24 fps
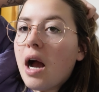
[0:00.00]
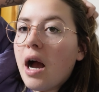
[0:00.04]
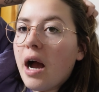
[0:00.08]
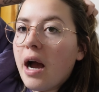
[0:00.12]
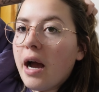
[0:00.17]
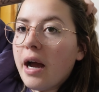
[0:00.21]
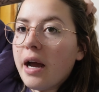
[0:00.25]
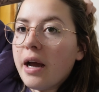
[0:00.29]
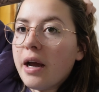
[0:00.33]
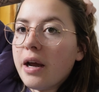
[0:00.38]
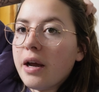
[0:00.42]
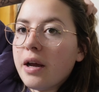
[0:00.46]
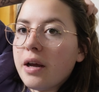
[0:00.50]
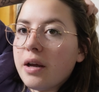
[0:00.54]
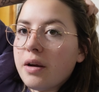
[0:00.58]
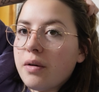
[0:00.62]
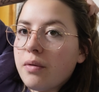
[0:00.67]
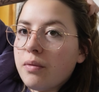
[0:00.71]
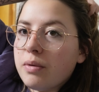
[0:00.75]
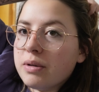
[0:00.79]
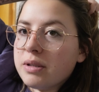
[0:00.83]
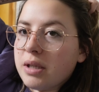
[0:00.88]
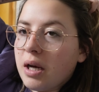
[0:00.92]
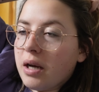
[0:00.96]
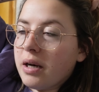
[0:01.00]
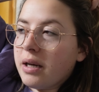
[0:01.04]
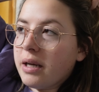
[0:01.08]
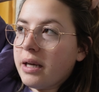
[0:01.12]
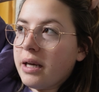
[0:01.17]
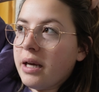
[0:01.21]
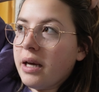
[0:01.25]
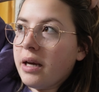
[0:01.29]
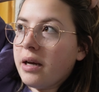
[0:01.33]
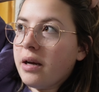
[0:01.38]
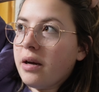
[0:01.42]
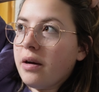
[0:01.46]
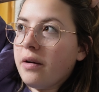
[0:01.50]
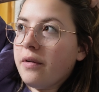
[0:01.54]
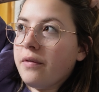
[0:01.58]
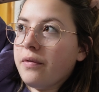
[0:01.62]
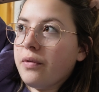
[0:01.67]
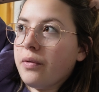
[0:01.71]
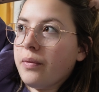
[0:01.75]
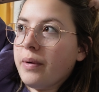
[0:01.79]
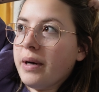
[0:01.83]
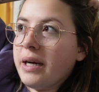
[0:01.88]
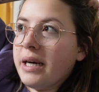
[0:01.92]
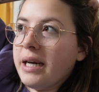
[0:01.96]
I was on a kick
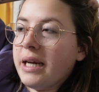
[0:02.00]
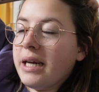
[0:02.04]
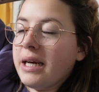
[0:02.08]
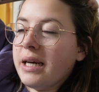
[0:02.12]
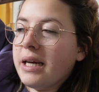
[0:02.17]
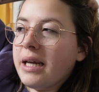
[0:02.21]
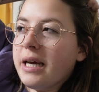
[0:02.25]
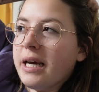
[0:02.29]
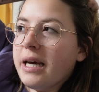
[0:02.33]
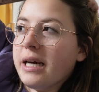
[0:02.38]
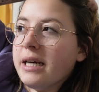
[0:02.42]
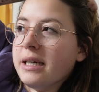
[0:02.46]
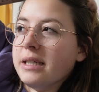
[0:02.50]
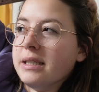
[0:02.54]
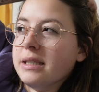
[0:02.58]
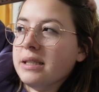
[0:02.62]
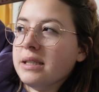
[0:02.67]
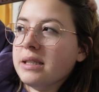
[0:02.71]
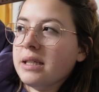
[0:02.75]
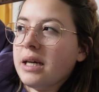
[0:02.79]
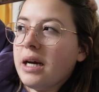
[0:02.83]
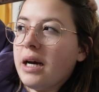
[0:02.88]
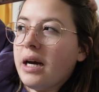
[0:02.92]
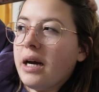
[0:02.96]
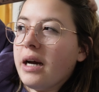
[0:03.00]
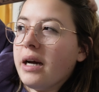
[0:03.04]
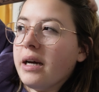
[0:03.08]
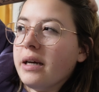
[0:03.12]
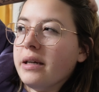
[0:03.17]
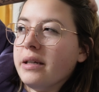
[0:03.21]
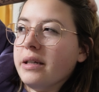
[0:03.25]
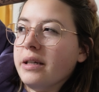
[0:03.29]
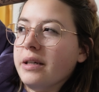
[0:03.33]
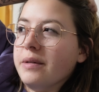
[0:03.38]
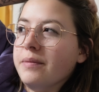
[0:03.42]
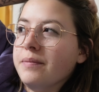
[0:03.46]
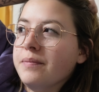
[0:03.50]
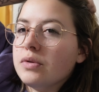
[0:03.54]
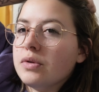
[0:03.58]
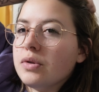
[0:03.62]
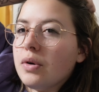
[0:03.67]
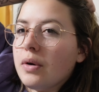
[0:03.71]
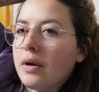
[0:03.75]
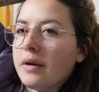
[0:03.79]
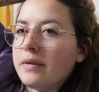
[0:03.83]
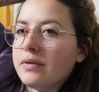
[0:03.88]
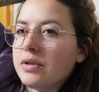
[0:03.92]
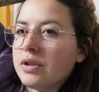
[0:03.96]
of reading and I
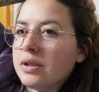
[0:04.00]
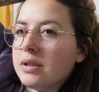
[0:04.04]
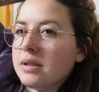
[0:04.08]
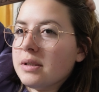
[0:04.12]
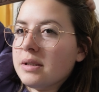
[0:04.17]
sort of just